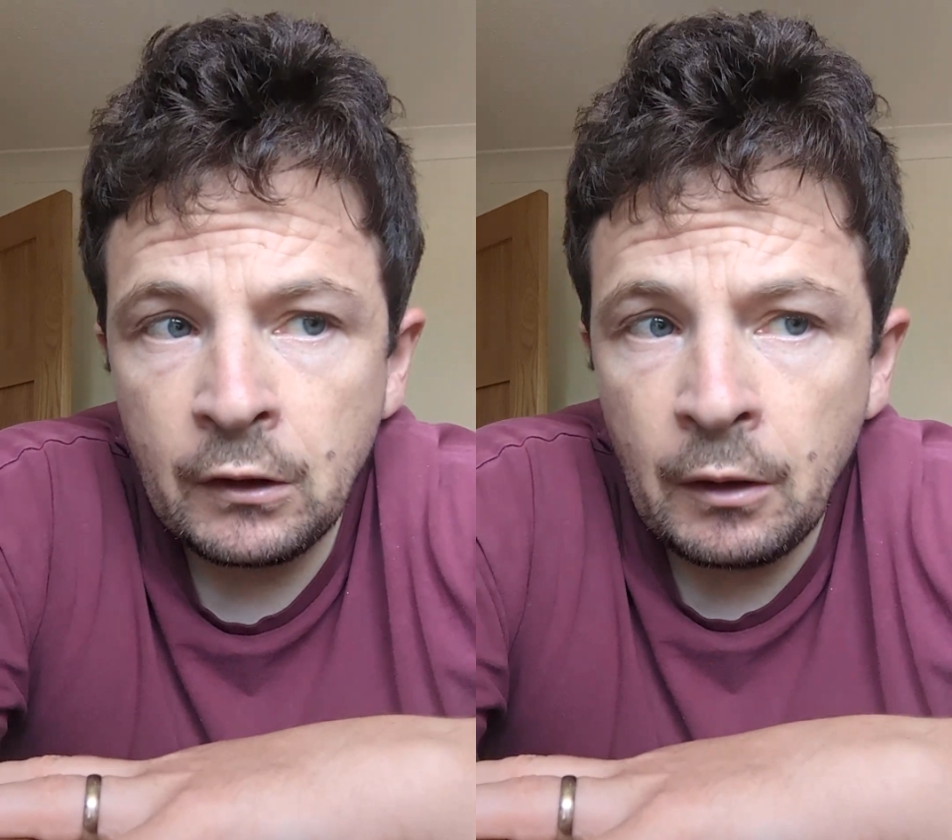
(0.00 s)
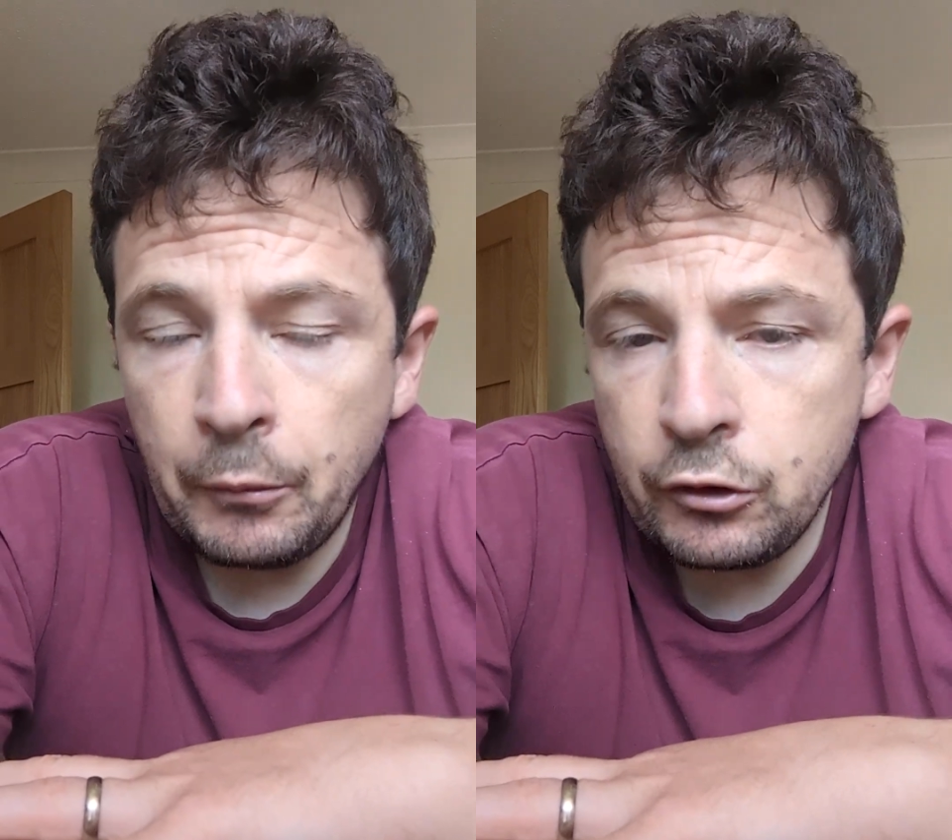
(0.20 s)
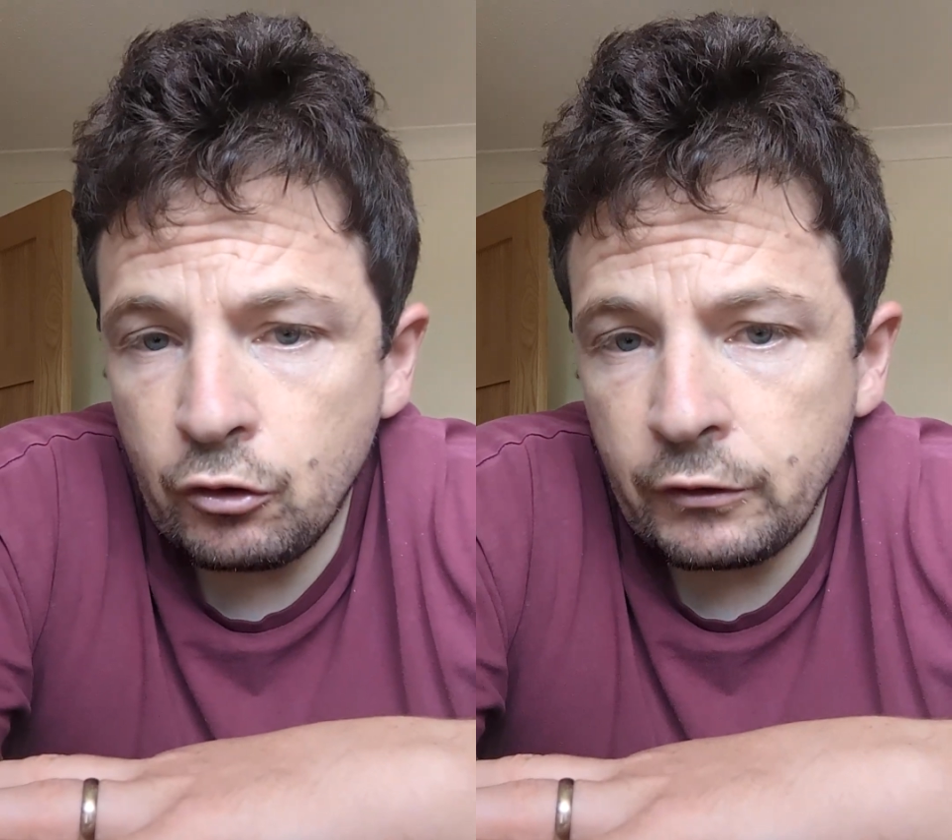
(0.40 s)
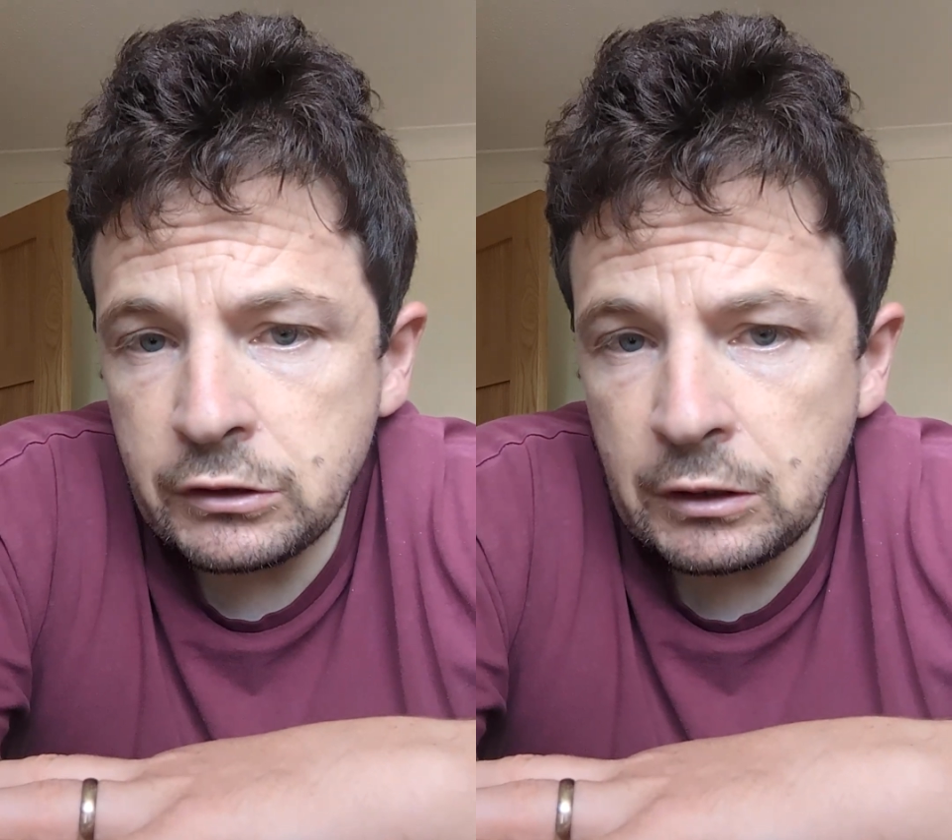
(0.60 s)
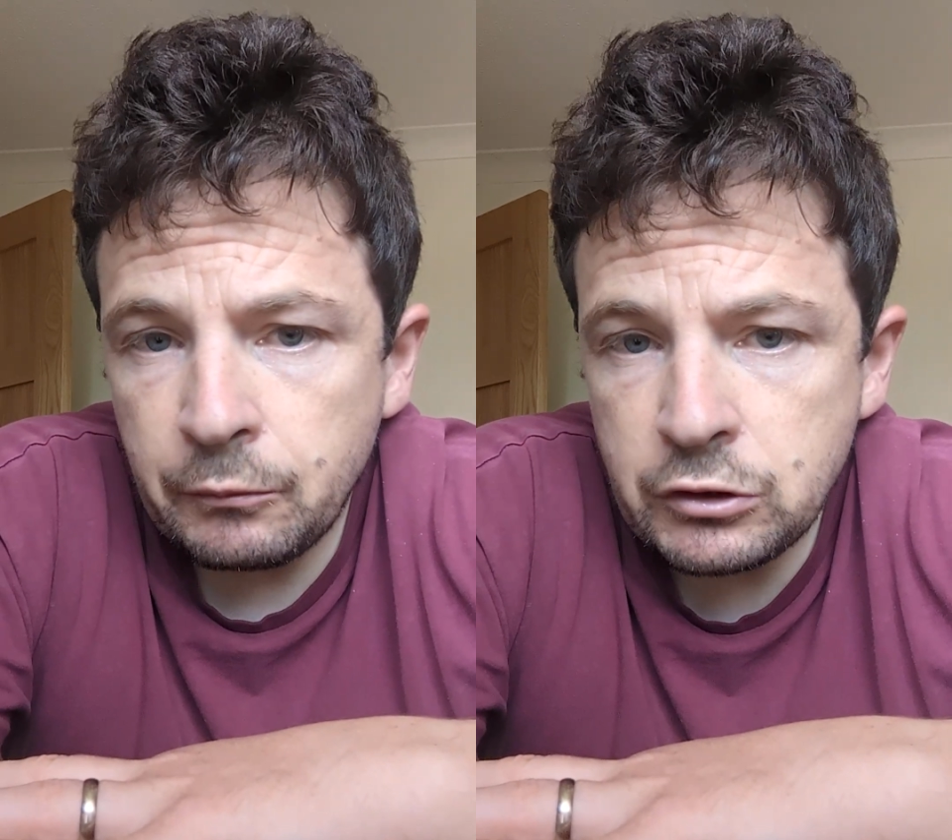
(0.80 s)
But Jurien
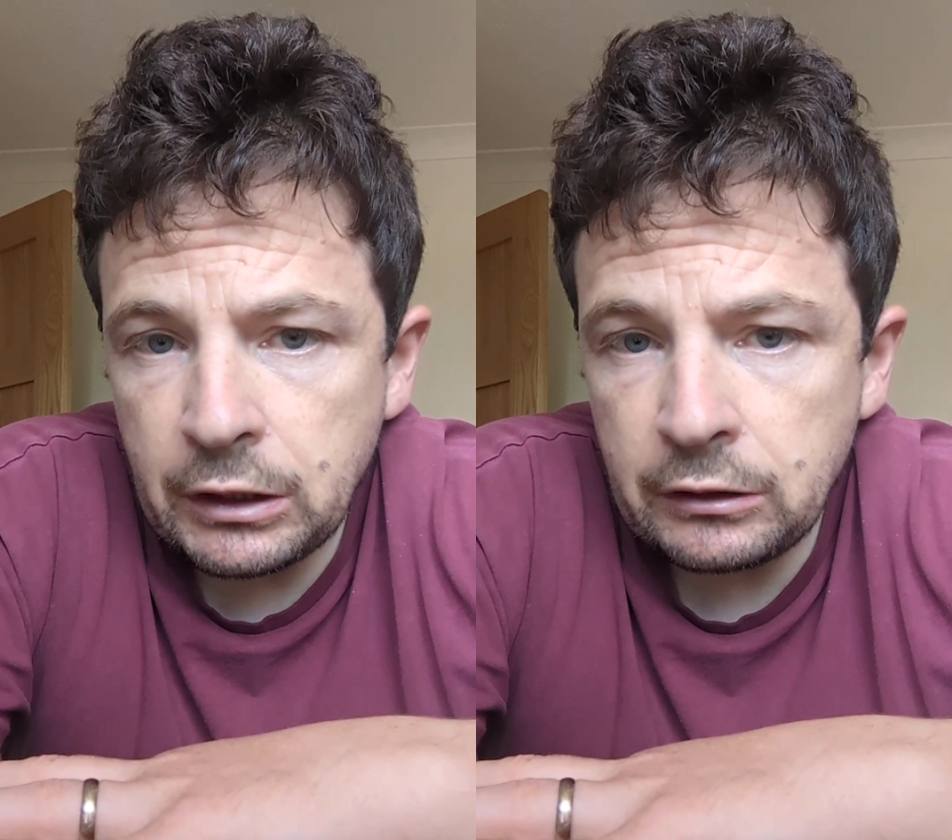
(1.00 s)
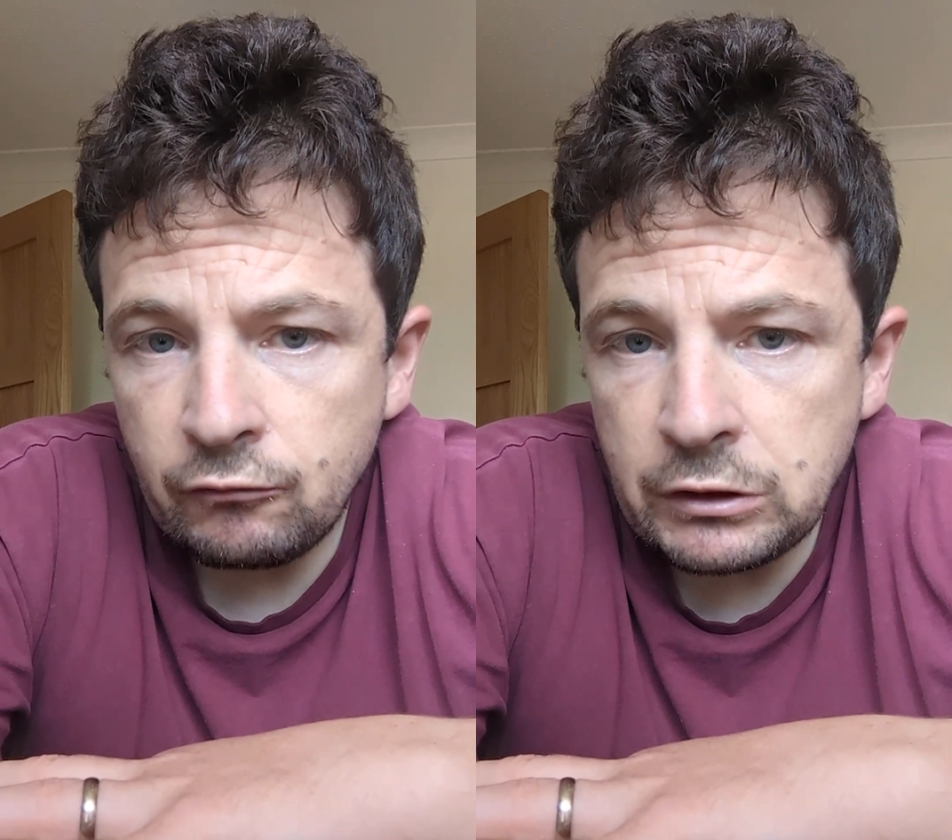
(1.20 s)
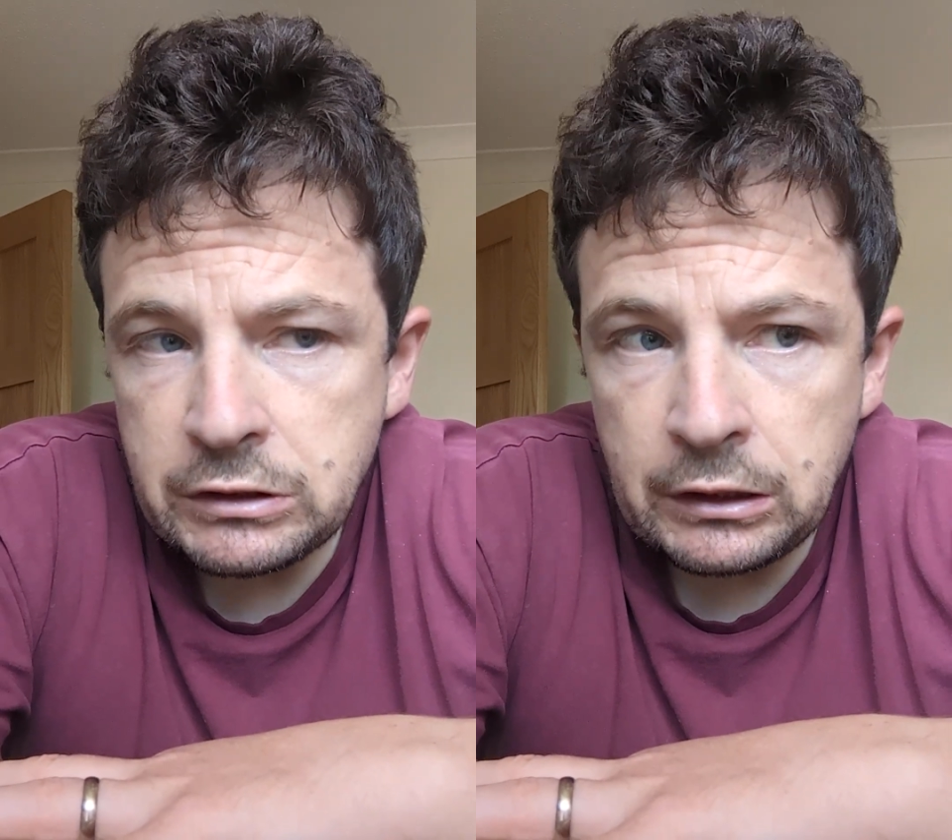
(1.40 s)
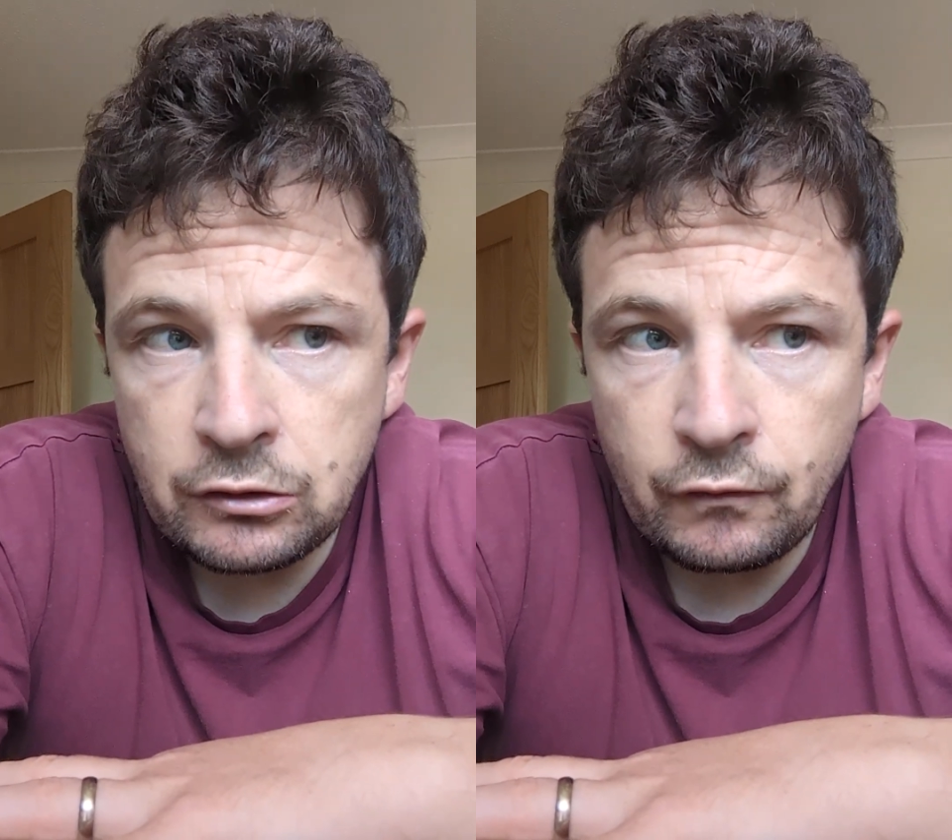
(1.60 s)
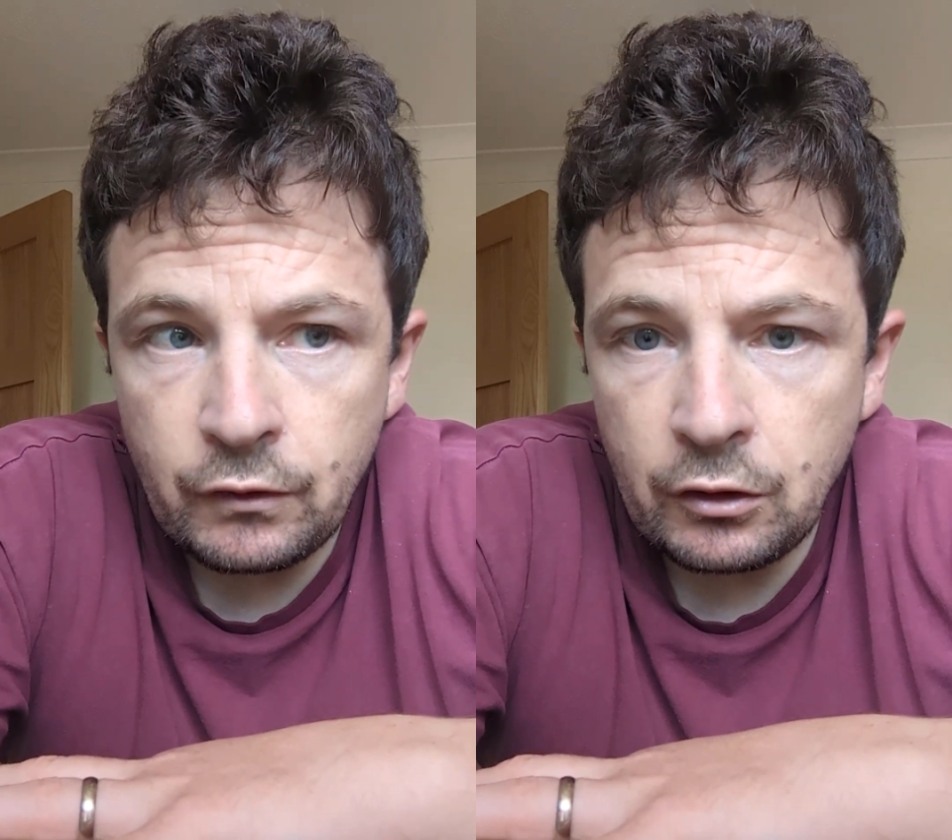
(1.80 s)
Timber said in a recent
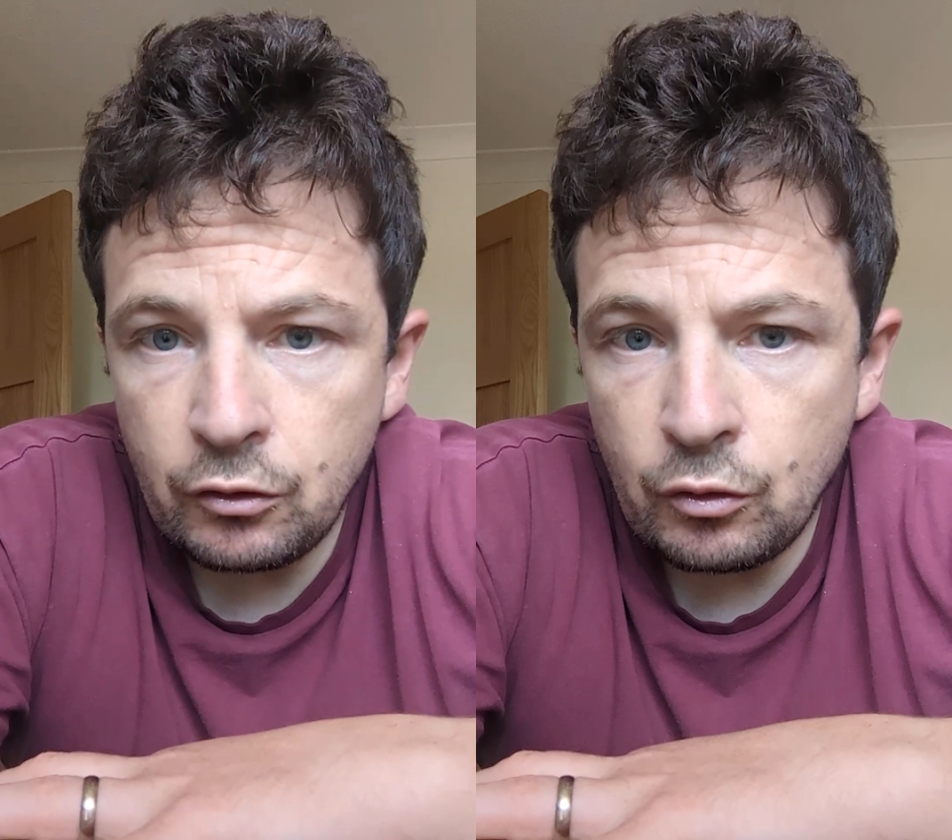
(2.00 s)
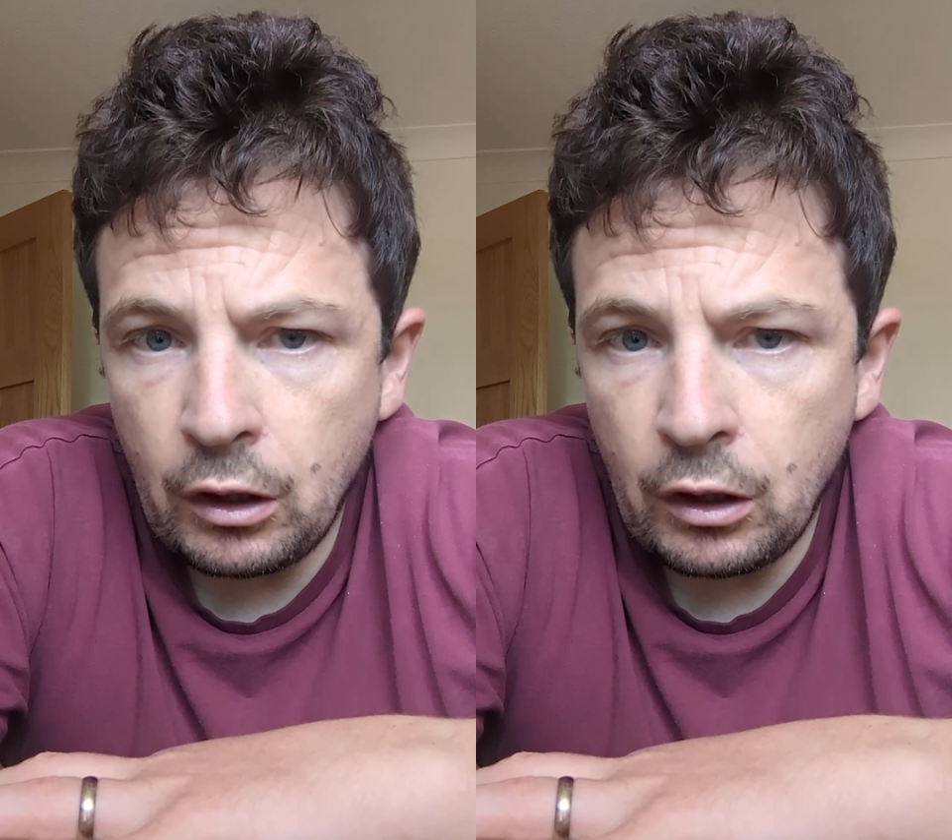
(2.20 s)
interview,